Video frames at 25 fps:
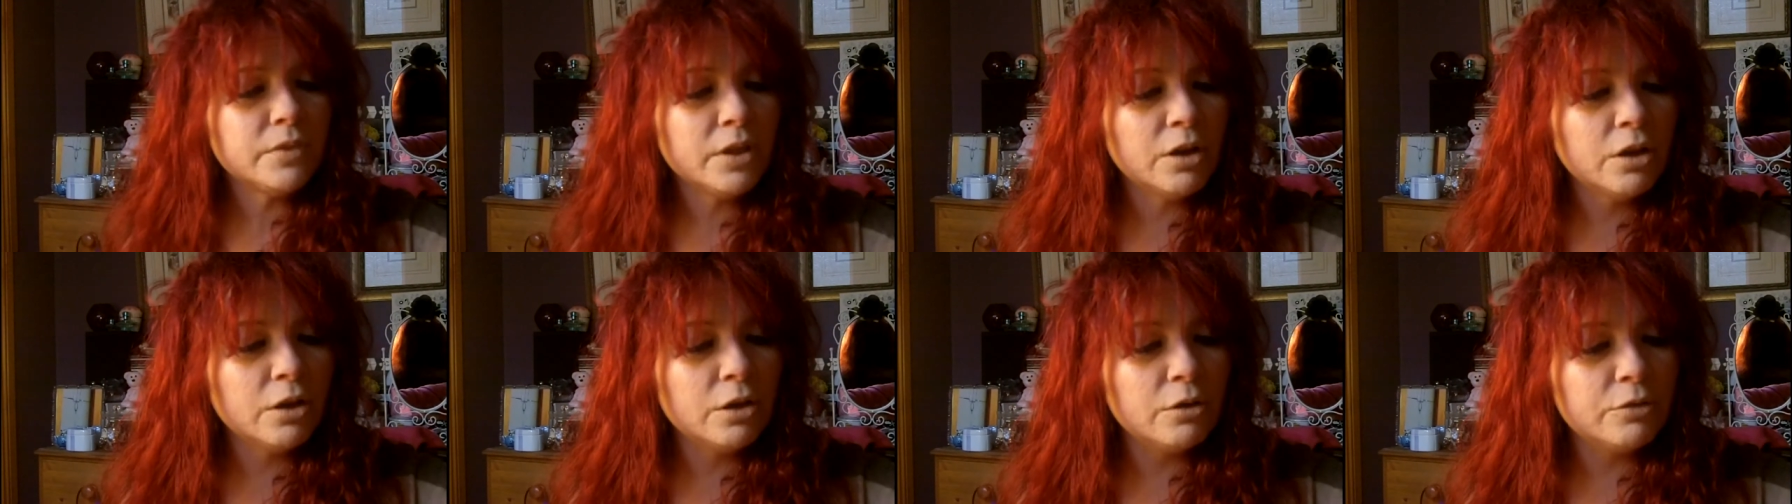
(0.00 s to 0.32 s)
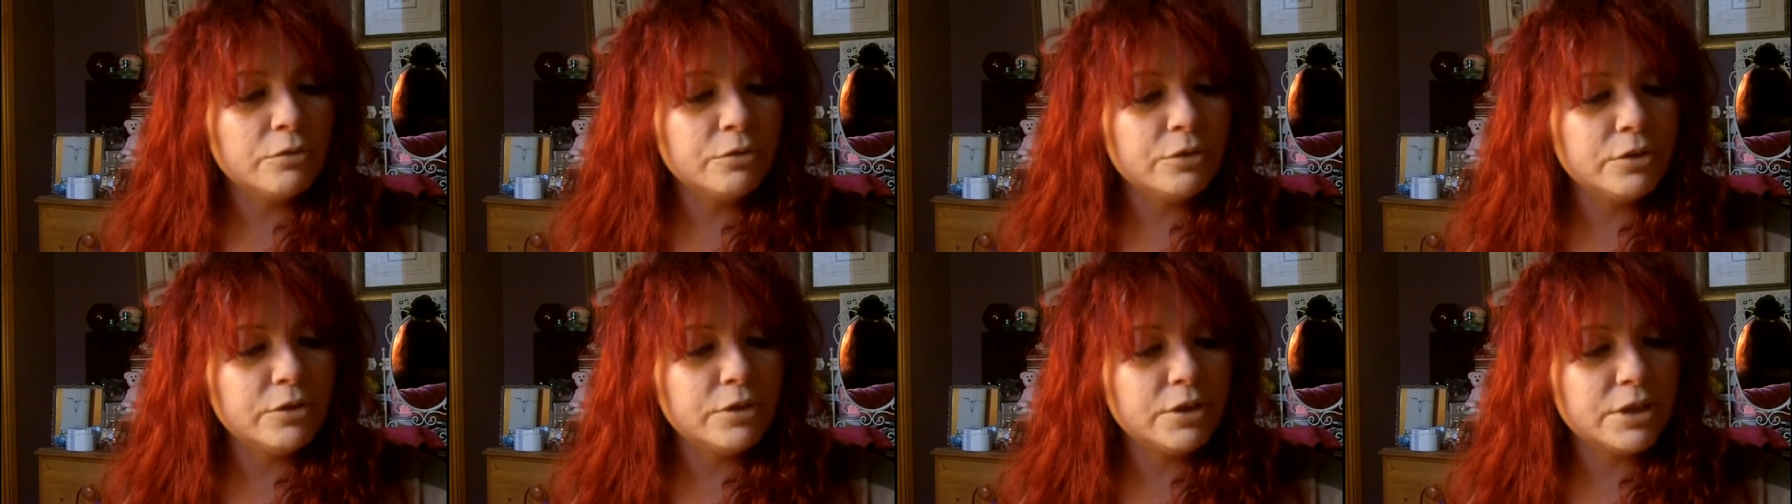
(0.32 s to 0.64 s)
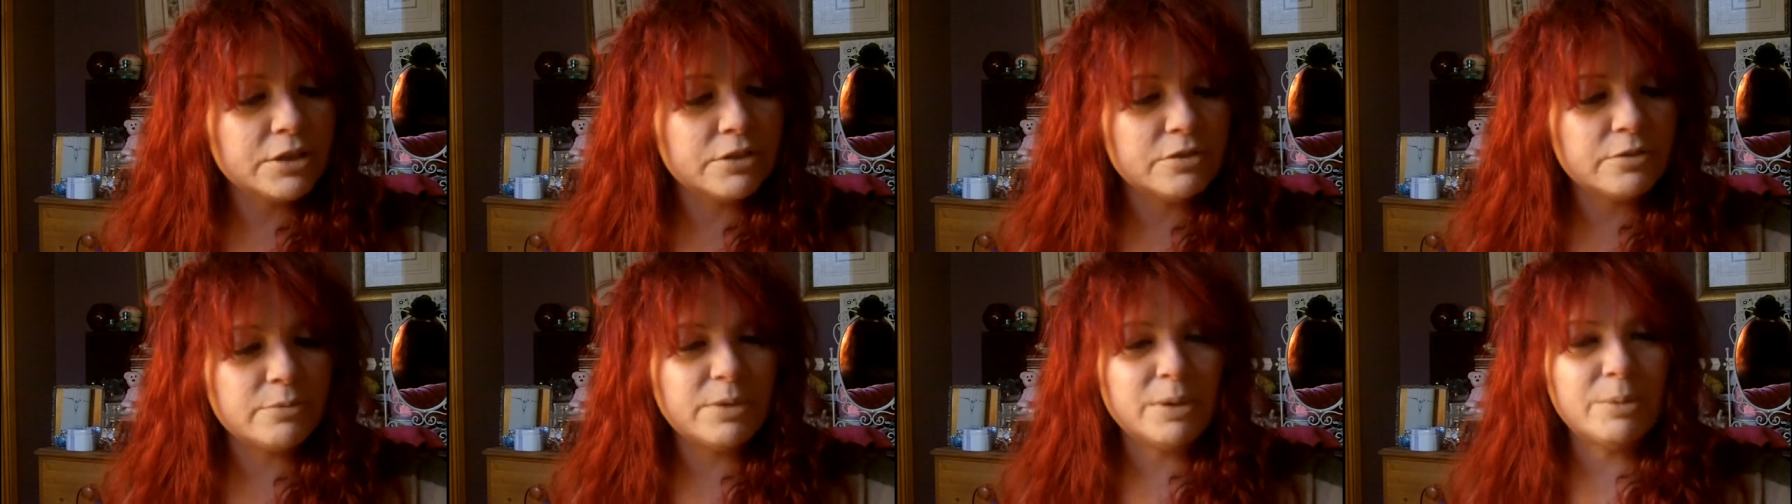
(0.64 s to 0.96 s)
Got a few
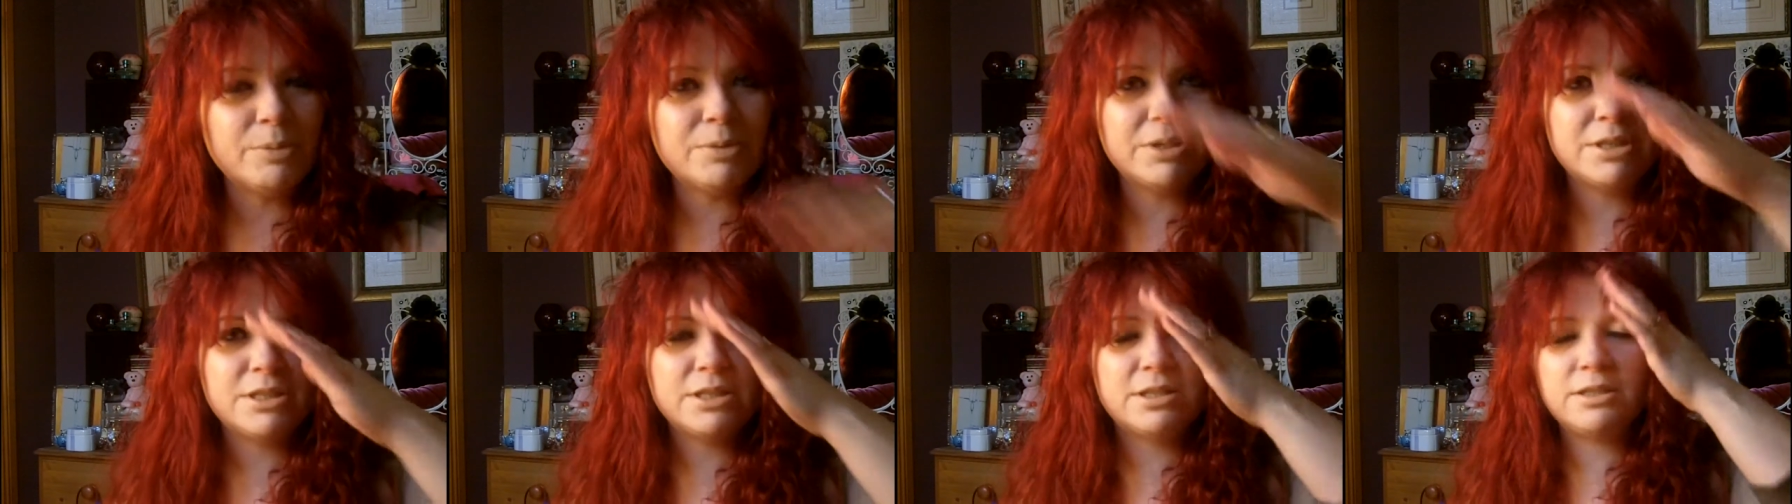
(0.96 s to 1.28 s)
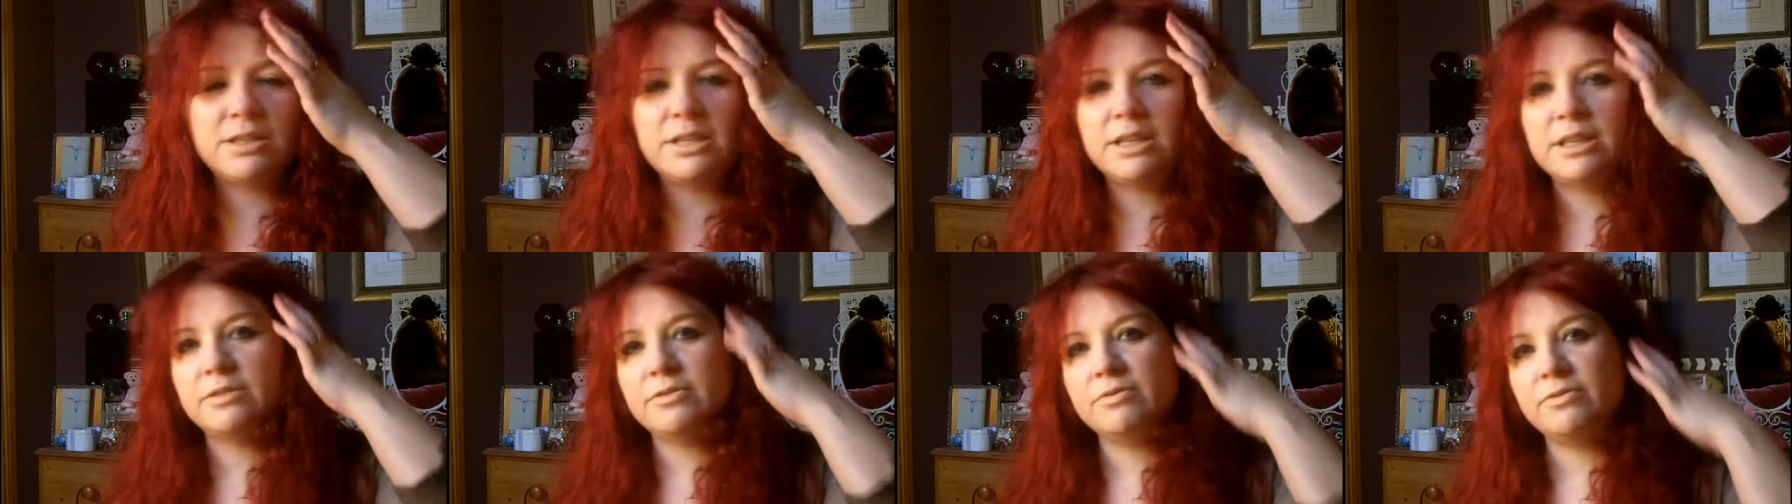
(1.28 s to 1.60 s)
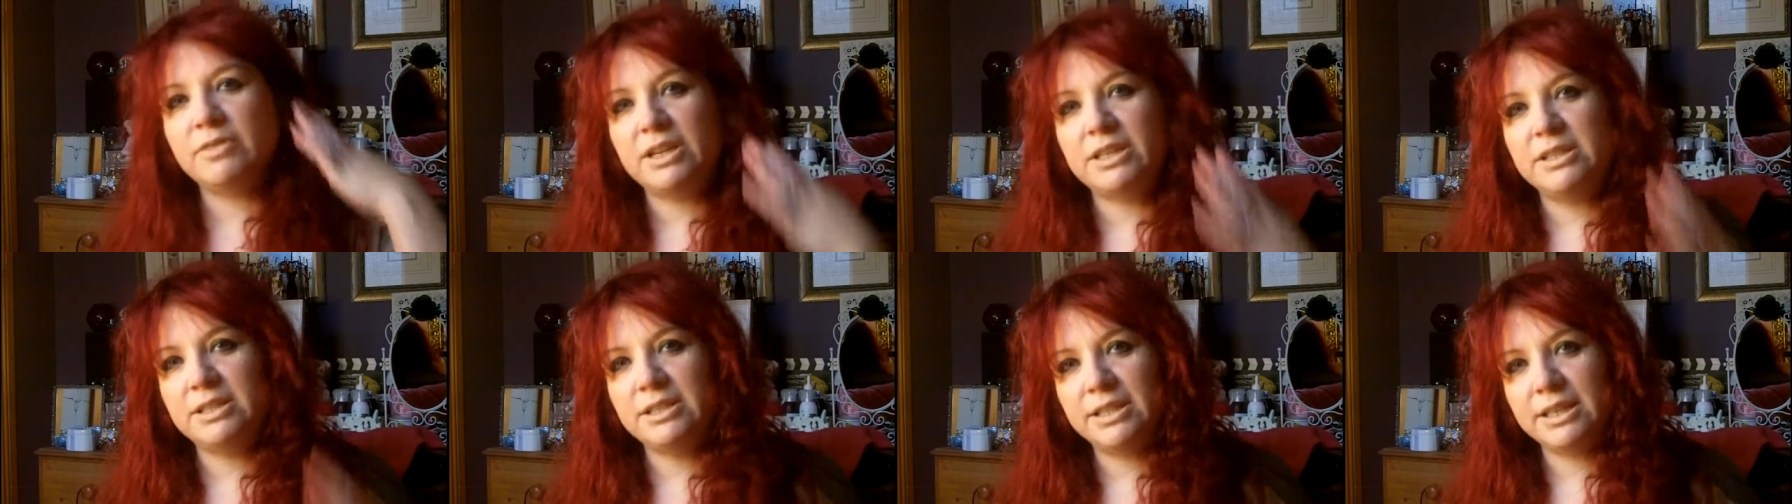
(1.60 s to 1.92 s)
things from them, and as I say, the
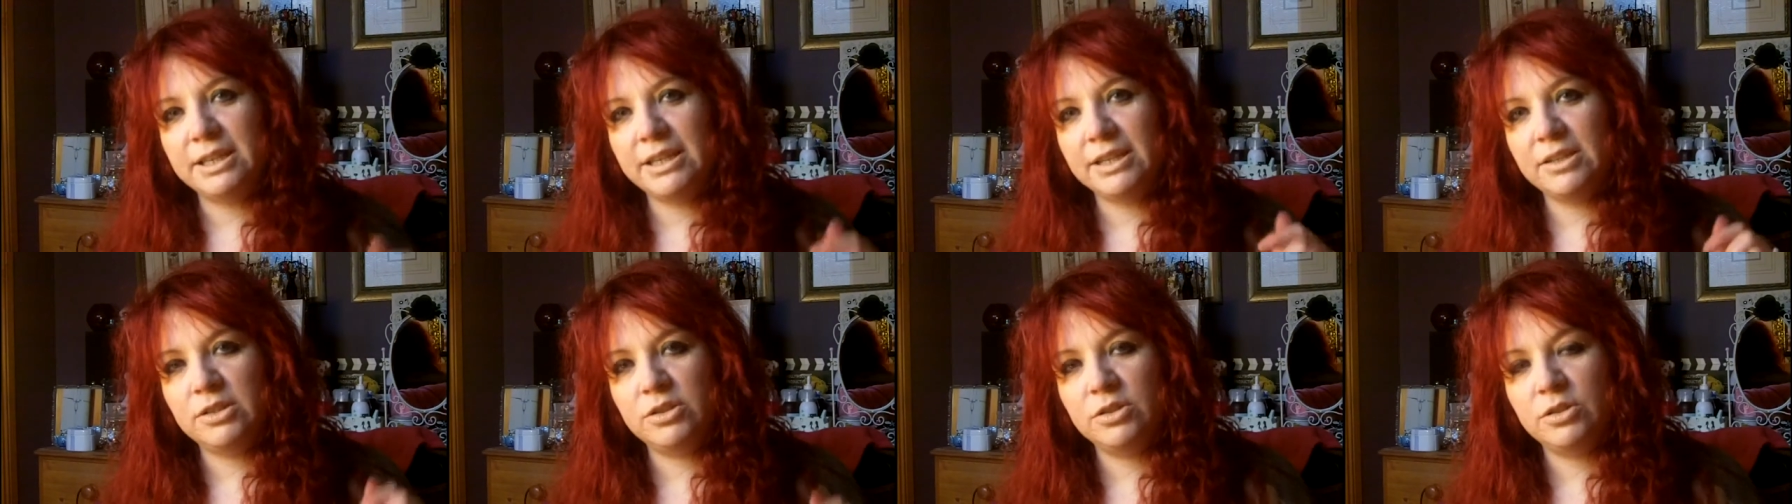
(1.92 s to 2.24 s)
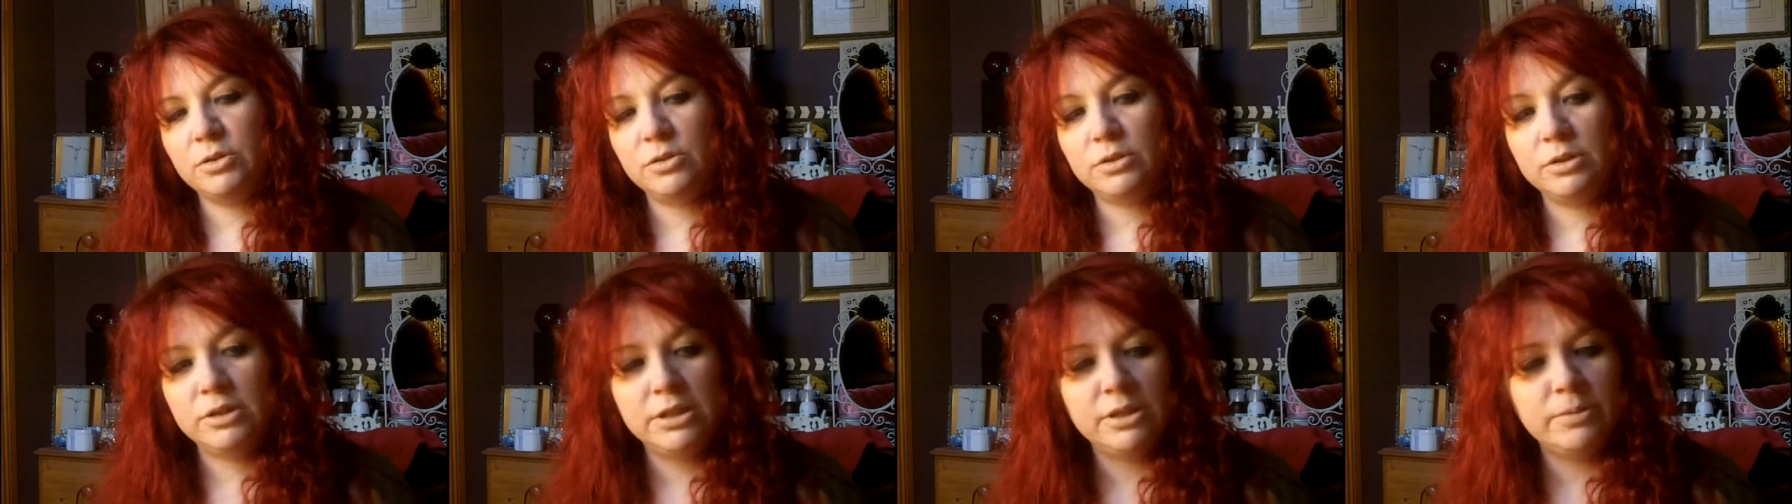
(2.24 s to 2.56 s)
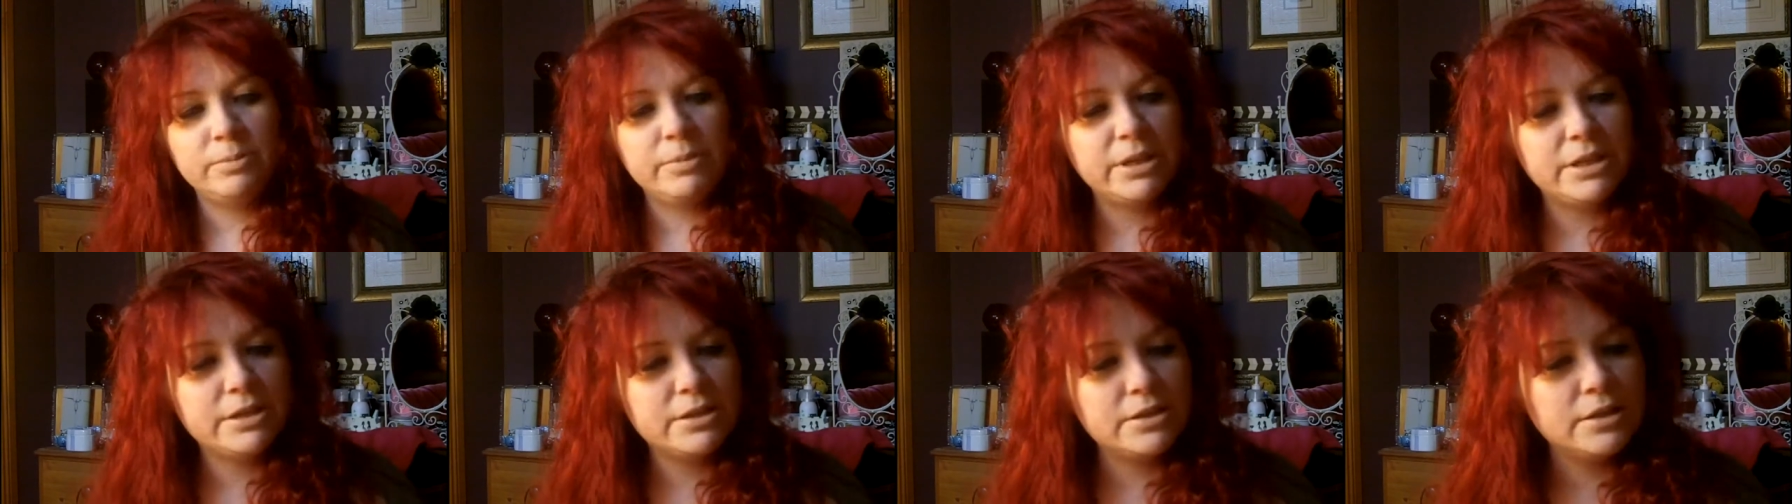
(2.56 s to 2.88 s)
fat stick is totally
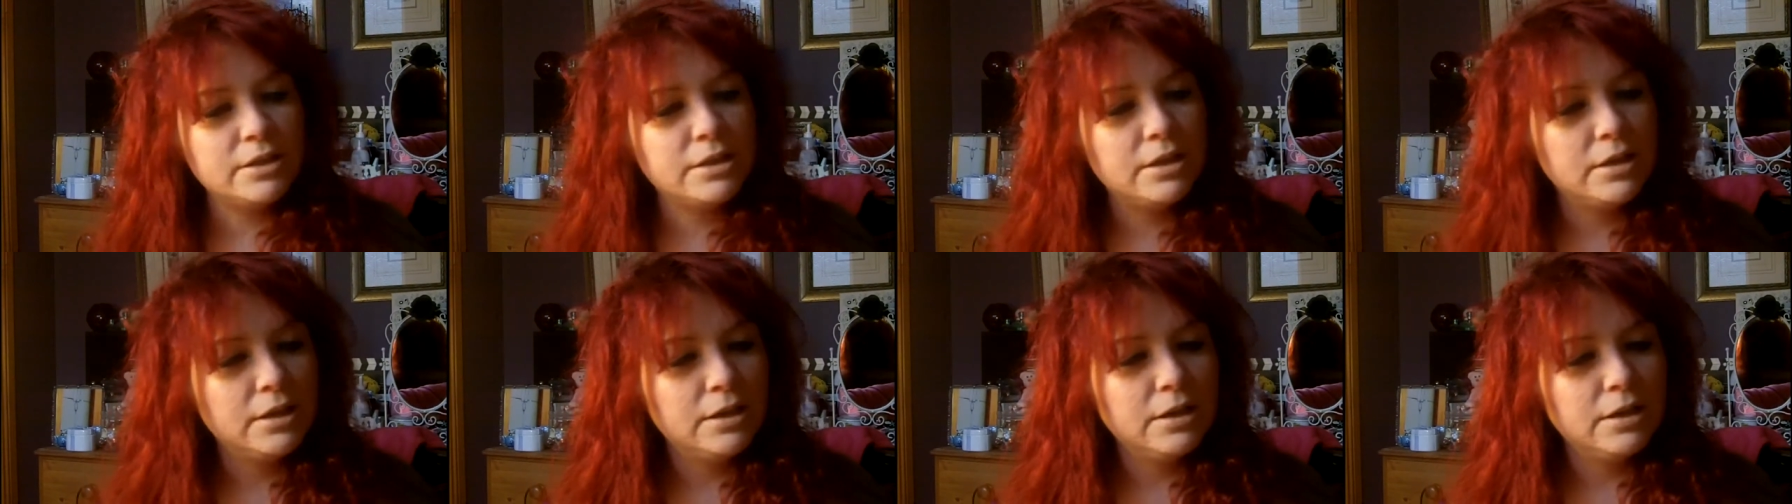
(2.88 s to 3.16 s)
amazing.